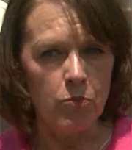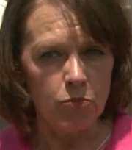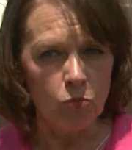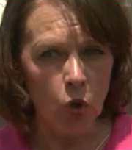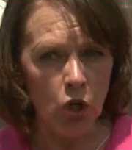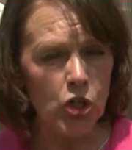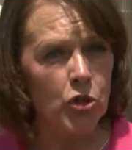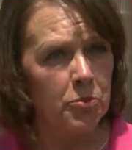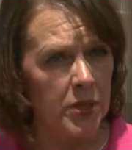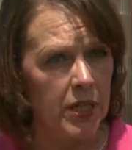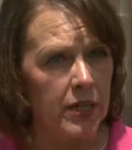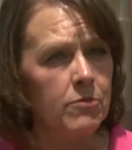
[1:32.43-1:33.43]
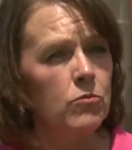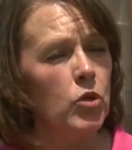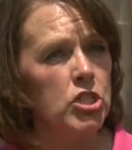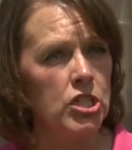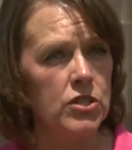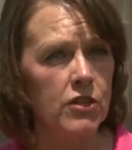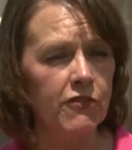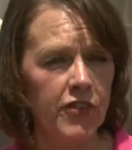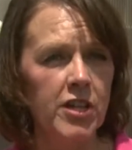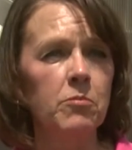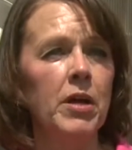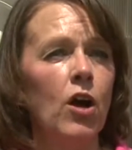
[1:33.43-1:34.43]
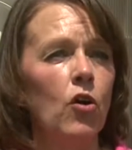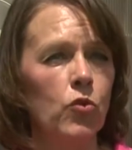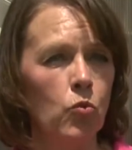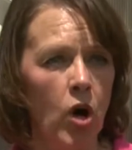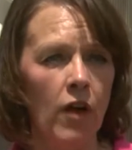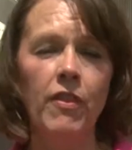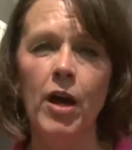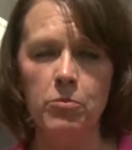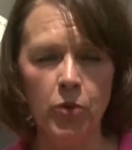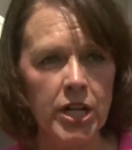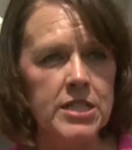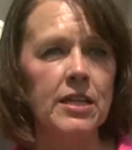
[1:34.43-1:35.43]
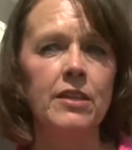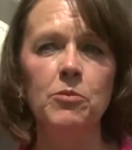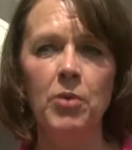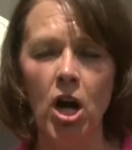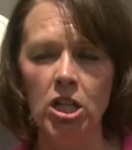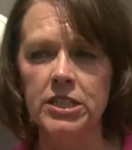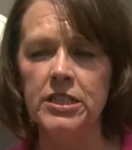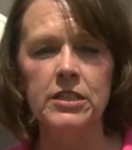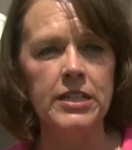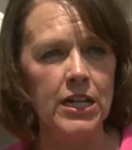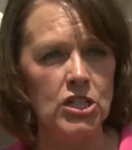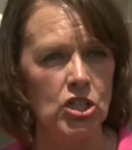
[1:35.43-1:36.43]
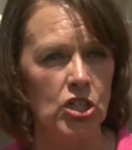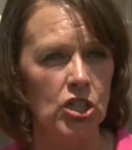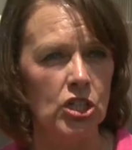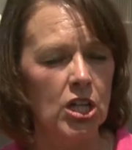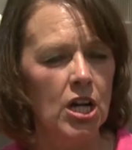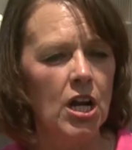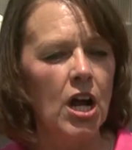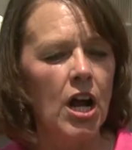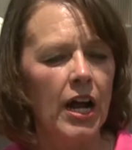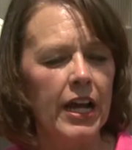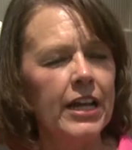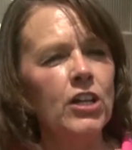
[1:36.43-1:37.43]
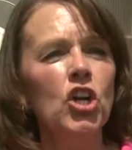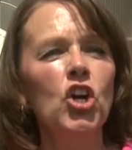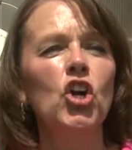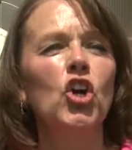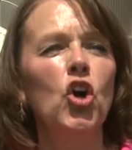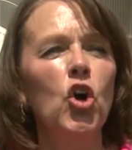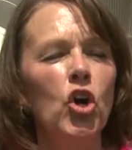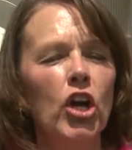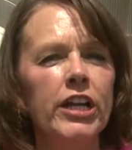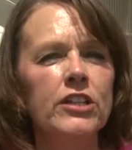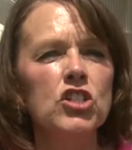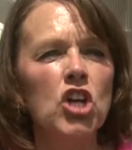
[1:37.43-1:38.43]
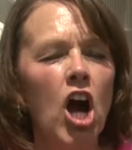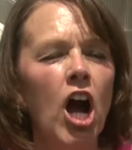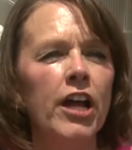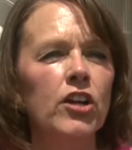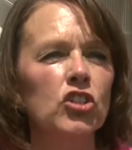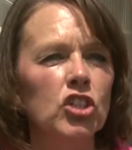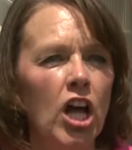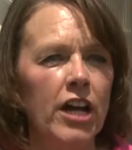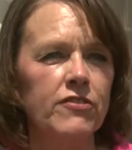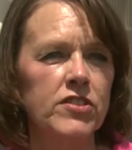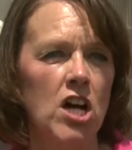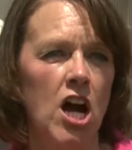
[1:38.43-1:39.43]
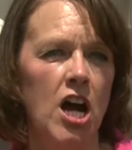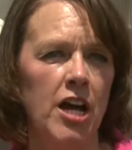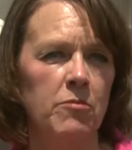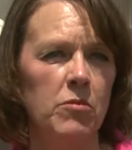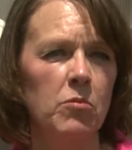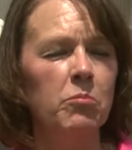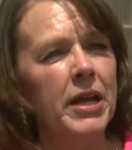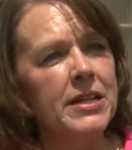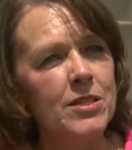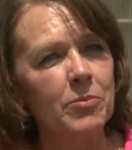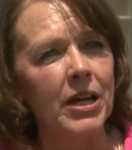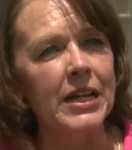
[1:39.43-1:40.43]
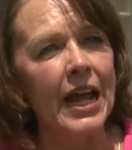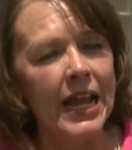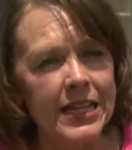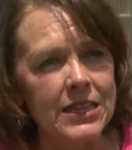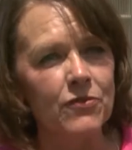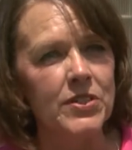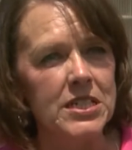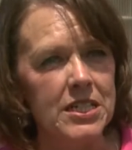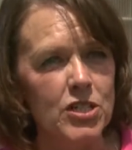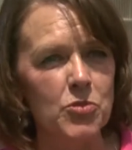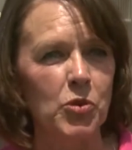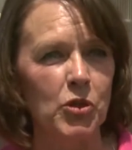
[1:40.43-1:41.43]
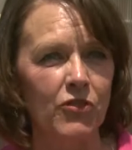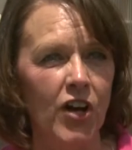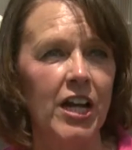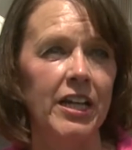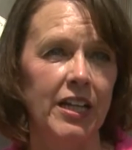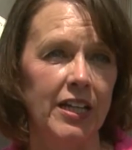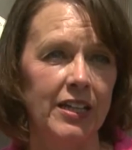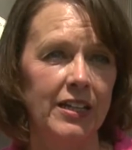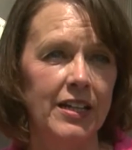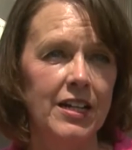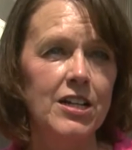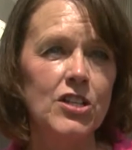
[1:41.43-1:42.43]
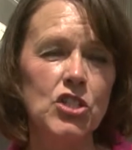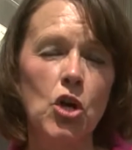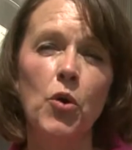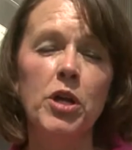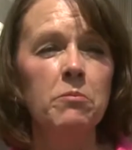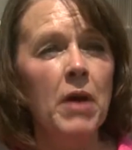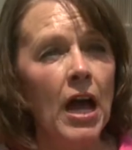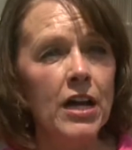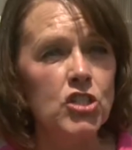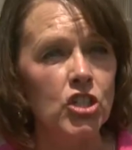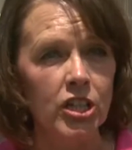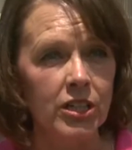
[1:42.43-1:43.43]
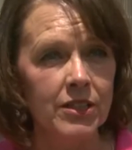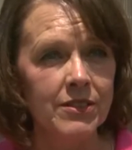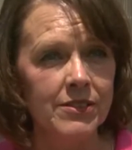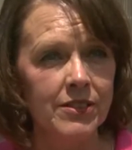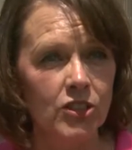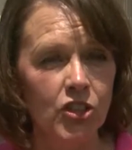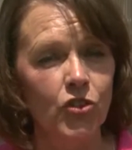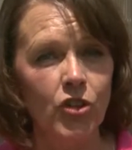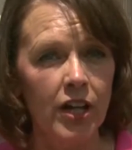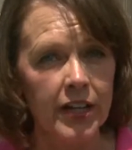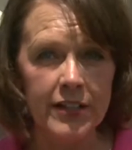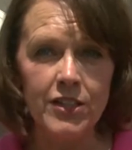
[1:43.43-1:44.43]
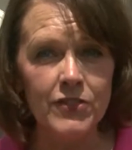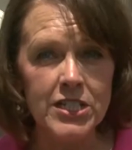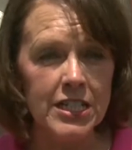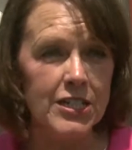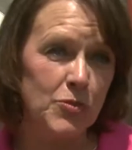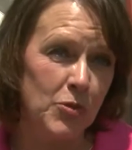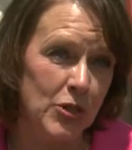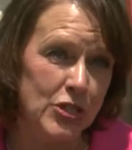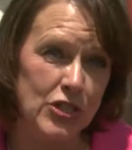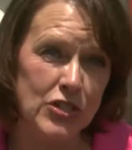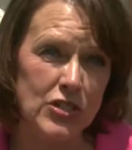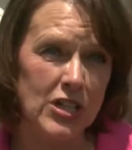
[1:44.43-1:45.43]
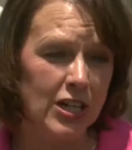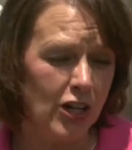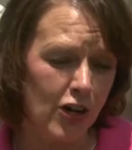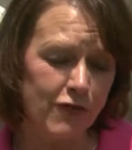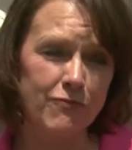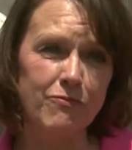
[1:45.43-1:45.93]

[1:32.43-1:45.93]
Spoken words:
worker bee, which is a female, the one that brings in the pollen and the nectar, in her entire lifetime makes about 1/8 of a teaspoon of honey. So imagine, 1/8 of a teaspoon is just a